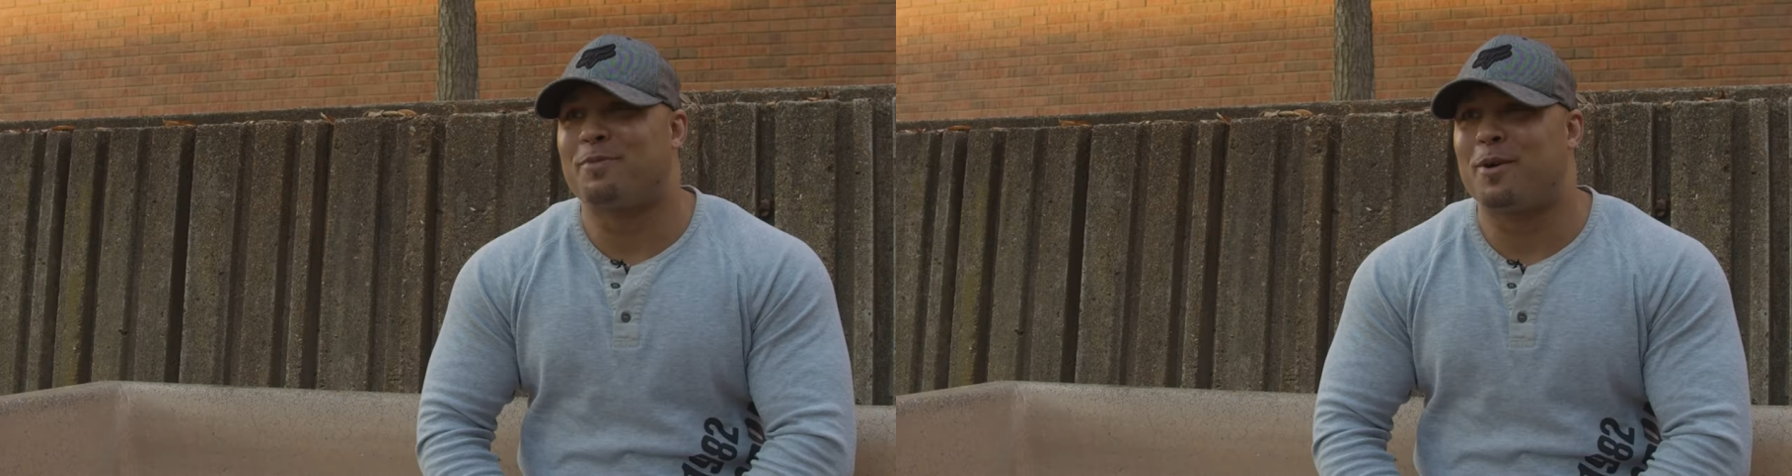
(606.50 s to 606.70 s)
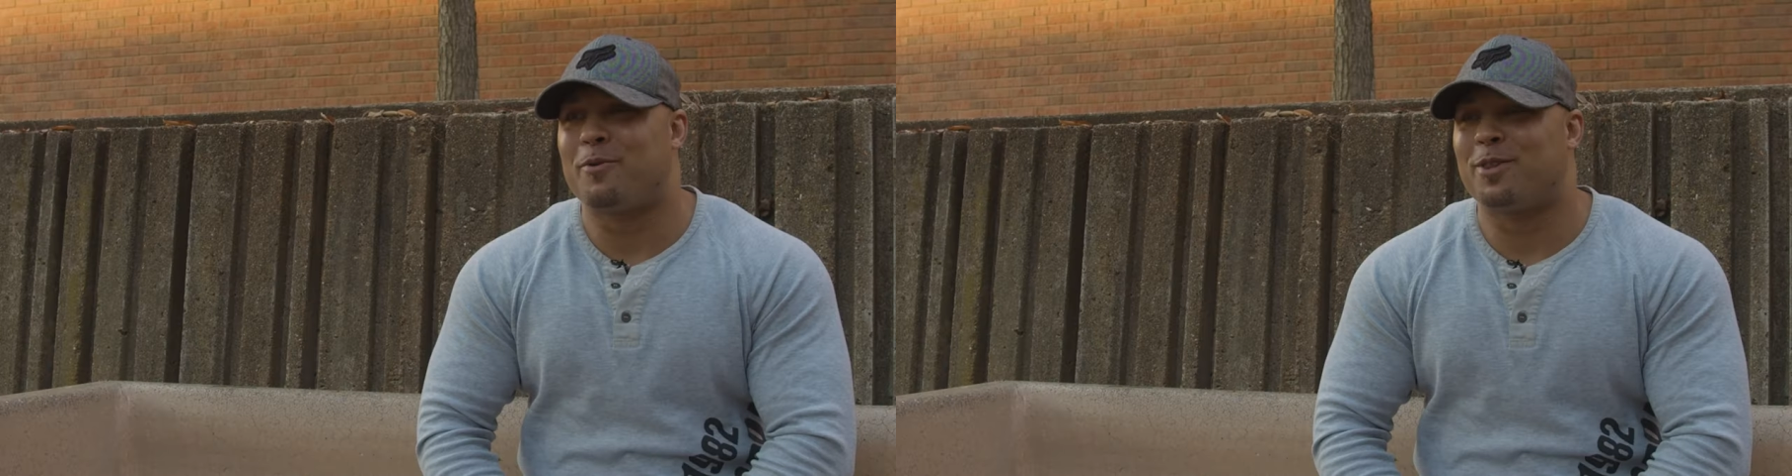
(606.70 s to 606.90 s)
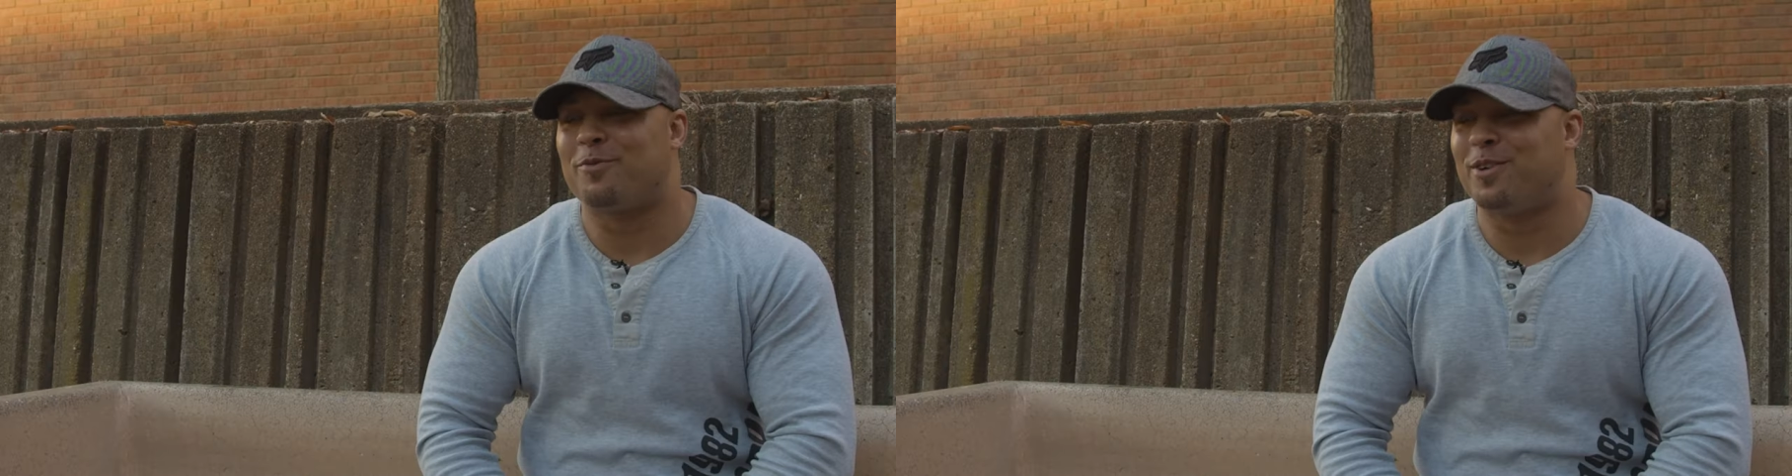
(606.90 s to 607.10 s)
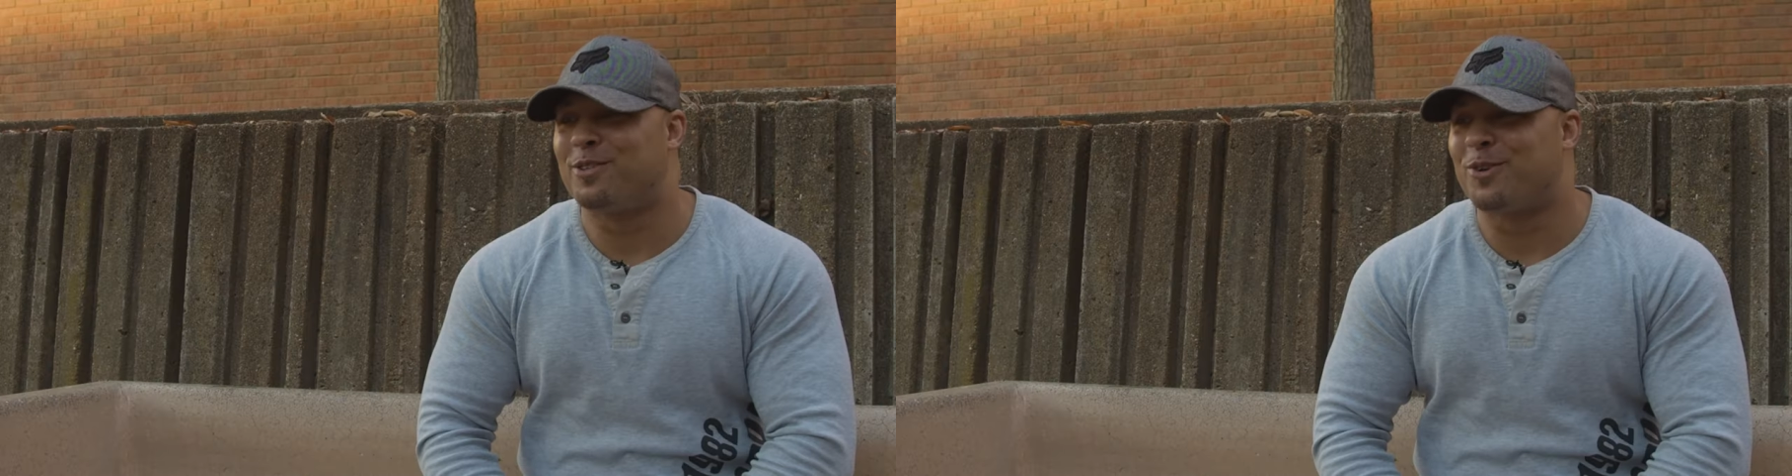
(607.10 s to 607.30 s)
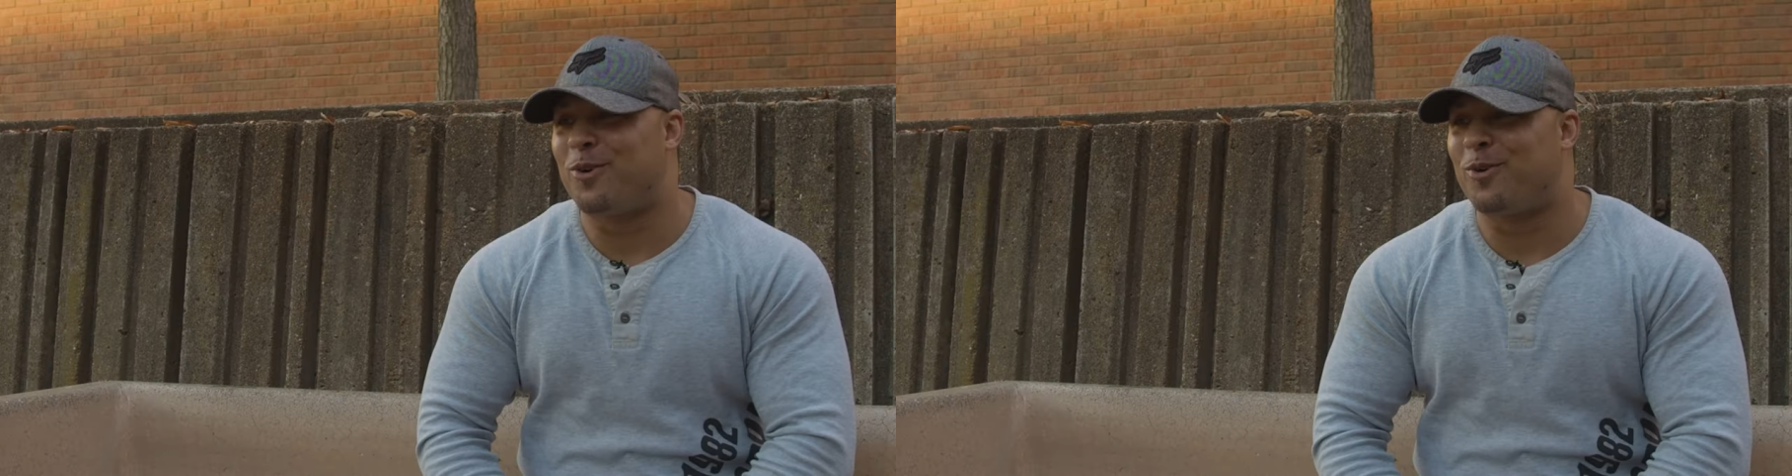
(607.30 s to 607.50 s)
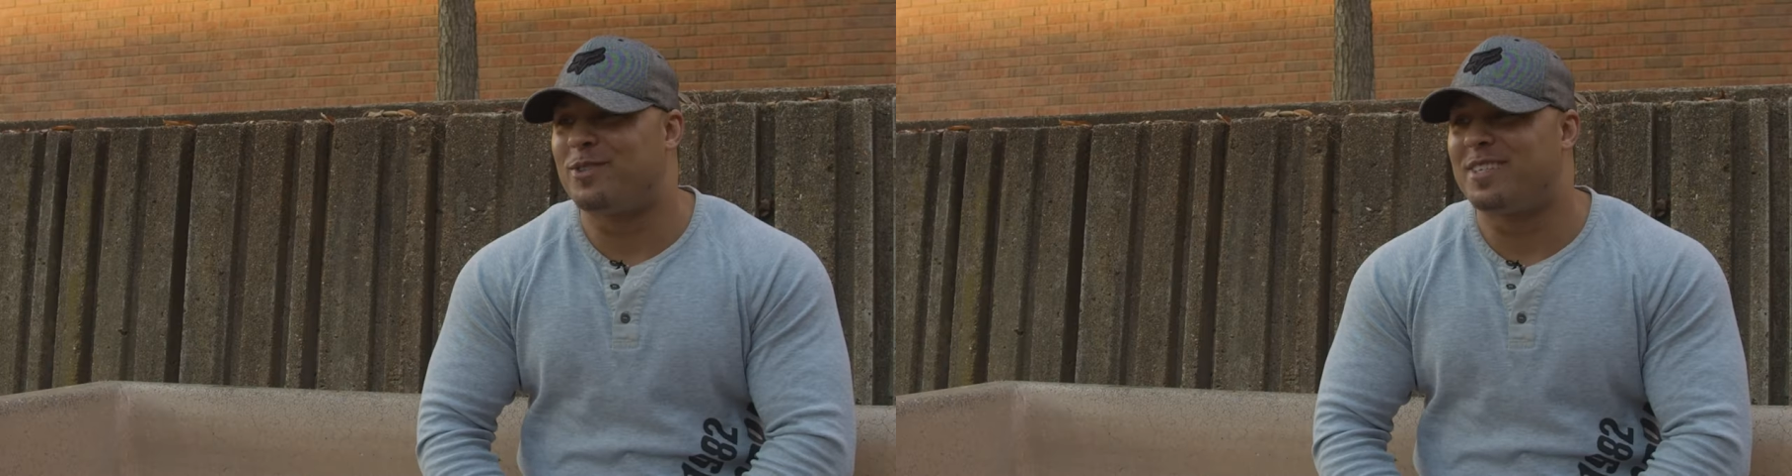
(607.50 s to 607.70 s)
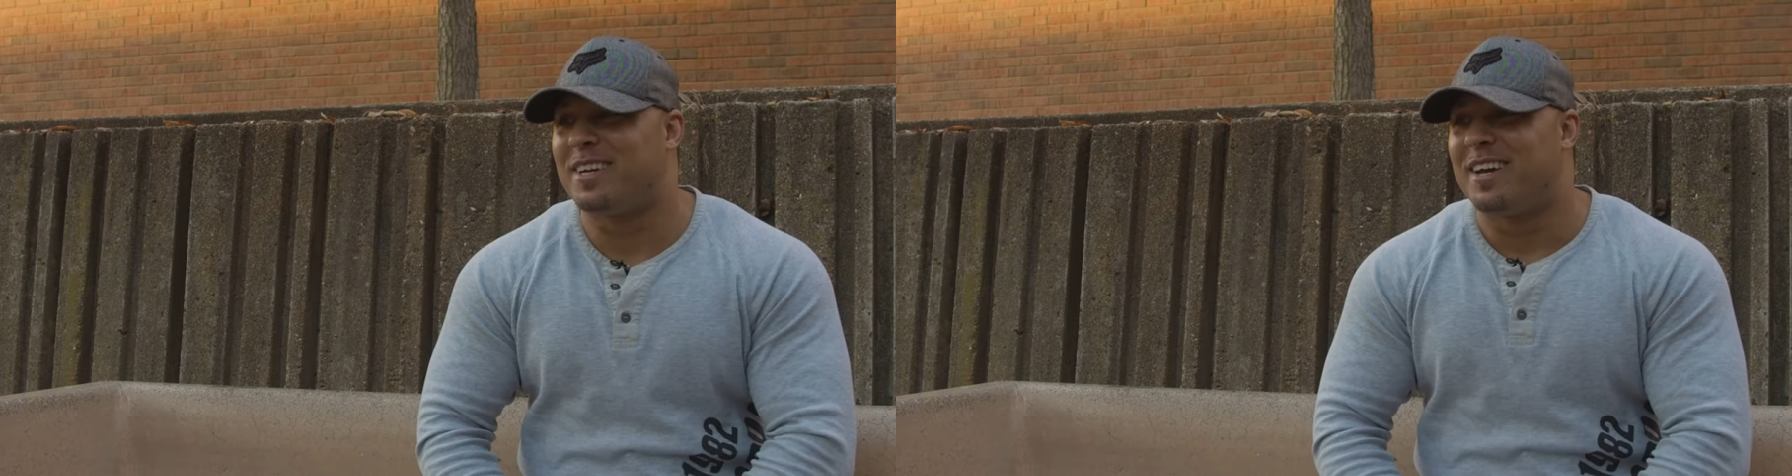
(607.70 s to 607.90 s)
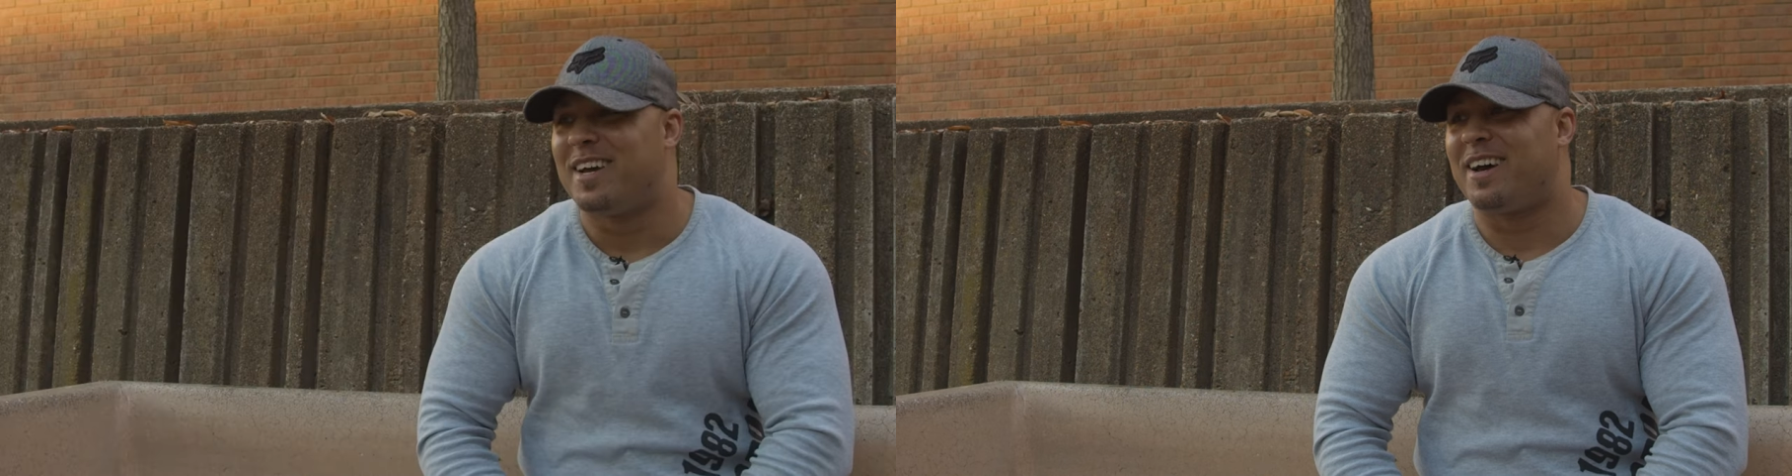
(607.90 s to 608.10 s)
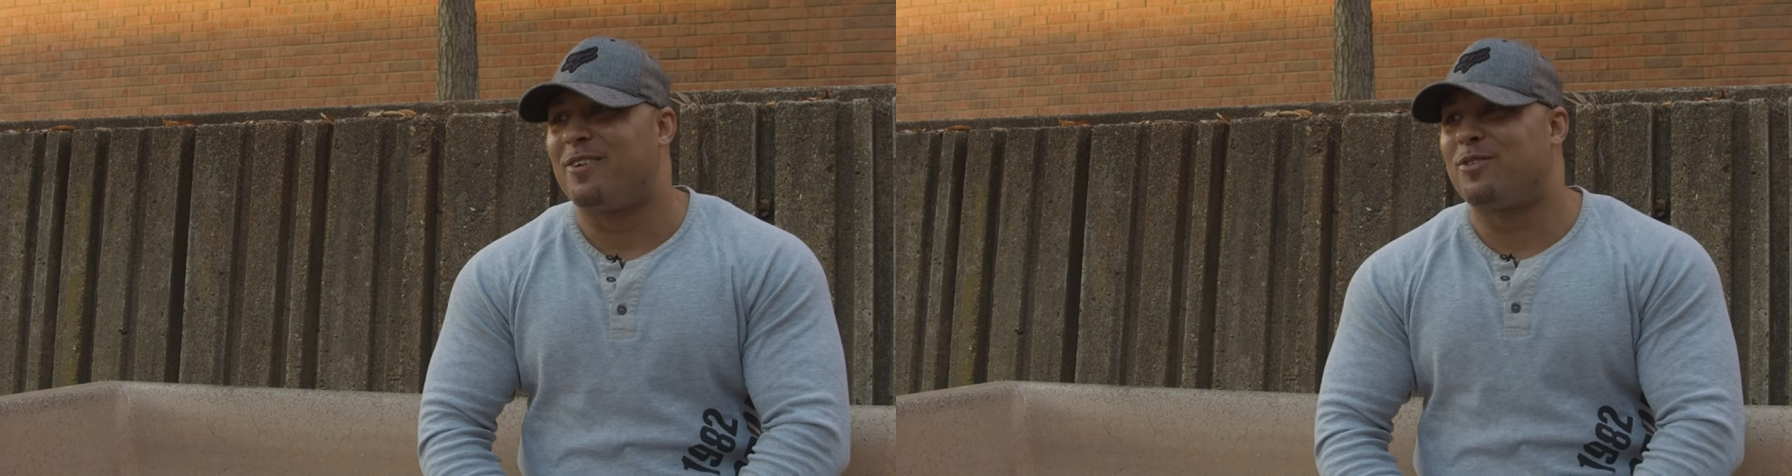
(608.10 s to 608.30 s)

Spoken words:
Yeah, that's probably what the future holds.